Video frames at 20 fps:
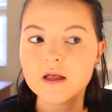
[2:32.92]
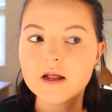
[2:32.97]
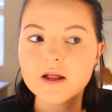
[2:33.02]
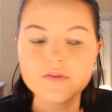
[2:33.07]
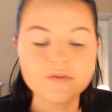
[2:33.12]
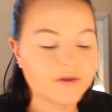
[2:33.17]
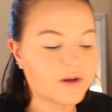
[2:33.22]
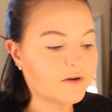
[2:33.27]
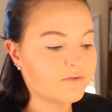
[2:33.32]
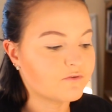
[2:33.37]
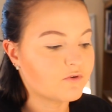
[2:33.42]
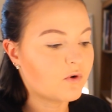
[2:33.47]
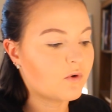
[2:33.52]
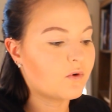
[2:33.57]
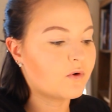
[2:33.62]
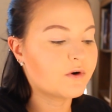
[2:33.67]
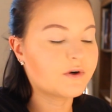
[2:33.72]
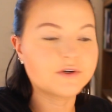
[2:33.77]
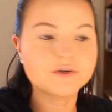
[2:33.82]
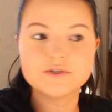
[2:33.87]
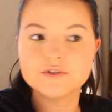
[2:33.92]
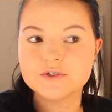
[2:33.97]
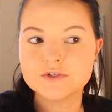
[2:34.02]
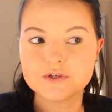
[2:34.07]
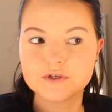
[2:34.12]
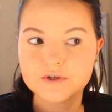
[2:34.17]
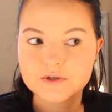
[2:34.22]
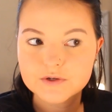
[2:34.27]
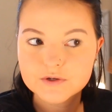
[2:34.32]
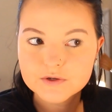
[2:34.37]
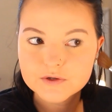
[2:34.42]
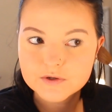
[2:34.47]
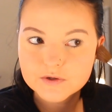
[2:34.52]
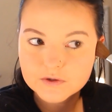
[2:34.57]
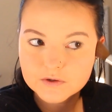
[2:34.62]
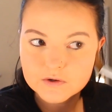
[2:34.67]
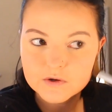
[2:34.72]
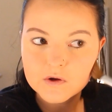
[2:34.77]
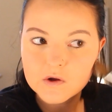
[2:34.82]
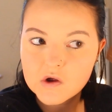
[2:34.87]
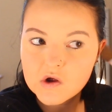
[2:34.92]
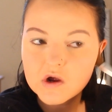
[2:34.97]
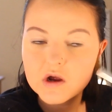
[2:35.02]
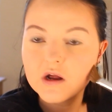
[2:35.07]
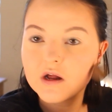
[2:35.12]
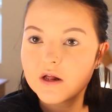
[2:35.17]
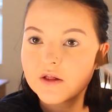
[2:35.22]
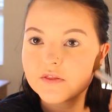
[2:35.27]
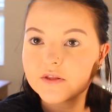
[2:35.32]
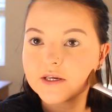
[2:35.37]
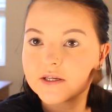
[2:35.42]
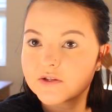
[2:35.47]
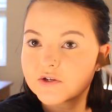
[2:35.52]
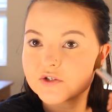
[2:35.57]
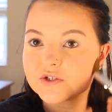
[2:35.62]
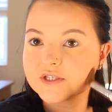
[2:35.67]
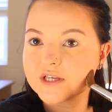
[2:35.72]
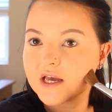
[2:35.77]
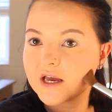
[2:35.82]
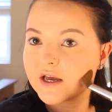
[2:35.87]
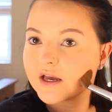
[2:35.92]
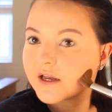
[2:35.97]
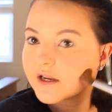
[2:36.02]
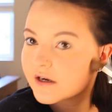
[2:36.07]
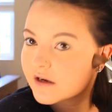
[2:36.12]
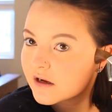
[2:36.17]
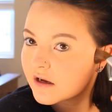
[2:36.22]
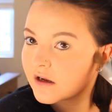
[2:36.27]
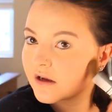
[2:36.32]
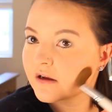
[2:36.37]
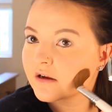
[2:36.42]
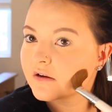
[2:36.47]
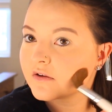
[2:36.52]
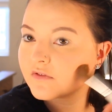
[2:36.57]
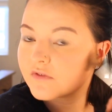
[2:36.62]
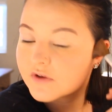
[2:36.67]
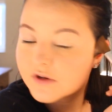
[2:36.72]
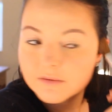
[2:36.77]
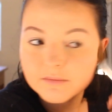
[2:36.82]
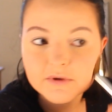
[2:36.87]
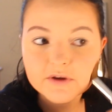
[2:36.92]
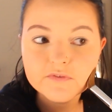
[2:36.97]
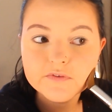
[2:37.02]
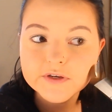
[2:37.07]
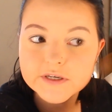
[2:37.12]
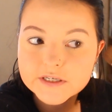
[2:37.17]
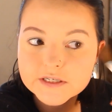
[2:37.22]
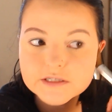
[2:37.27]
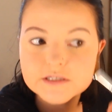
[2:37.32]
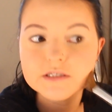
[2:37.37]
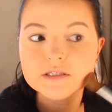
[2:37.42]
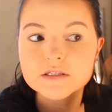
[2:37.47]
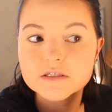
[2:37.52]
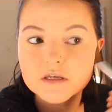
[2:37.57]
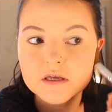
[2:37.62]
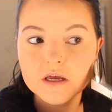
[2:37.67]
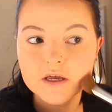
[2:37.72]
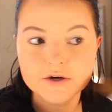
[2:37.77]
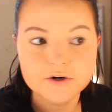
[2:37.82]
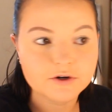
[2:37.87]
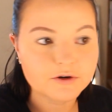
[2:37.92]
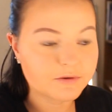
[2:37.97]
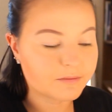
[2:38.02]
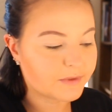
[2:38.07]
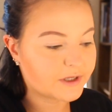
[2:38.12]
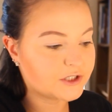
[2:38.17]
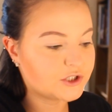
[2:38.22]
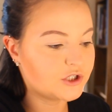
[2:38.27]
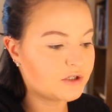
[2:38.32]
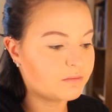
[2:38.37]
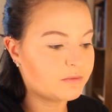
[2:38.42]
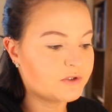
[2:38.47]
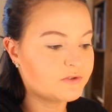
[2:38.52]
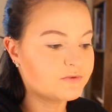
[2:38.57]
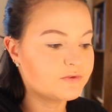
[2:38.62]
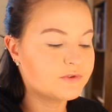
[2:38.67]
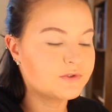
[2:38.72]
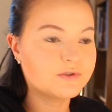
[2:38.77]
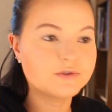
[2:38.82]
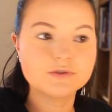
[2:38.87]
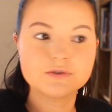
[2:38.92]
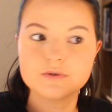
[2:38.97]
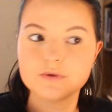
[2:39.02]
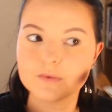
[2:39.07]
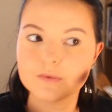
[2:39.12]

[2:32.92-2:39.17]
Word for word: And then, of course, on the other side of my face, under my cheekbones.